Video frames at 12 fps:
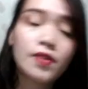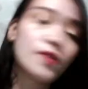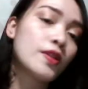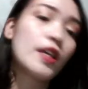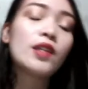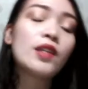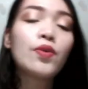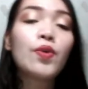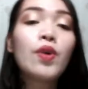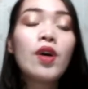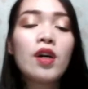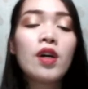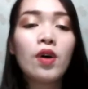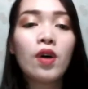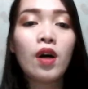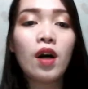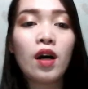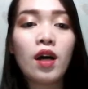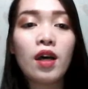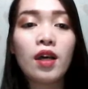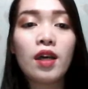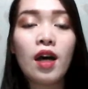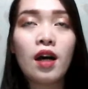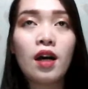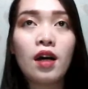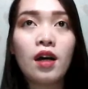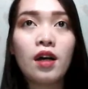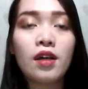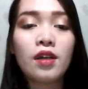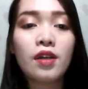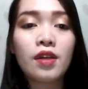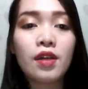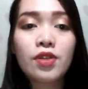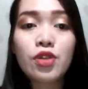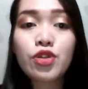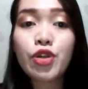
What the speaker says: Okay, so the